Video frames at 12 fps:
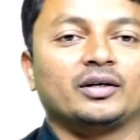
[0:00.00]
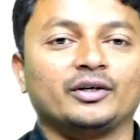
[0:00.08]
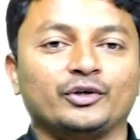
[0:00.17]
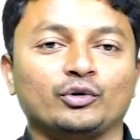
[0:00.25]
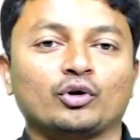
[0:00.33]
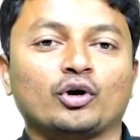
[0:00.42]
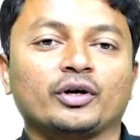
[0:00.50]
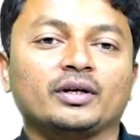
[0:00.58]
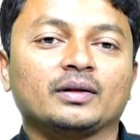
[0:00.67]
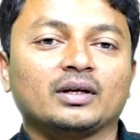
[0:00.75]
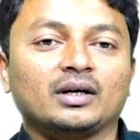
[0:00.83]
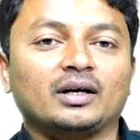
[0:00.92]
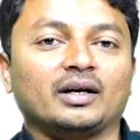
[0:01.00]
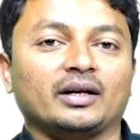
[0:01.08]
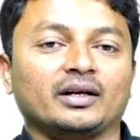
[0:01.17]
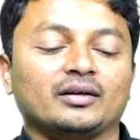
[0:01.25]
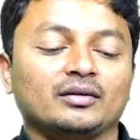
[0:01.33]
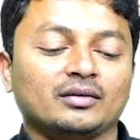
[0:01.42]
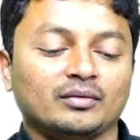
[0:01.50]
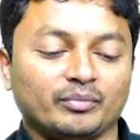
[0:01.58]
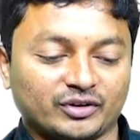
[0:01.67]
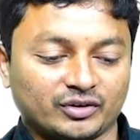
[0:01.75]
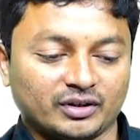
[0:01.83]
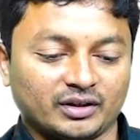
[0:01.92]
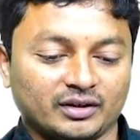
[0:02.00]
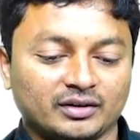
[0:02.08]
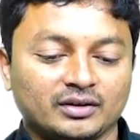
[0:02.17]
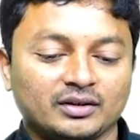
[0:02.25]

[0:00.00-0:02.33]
Dunoy ring method.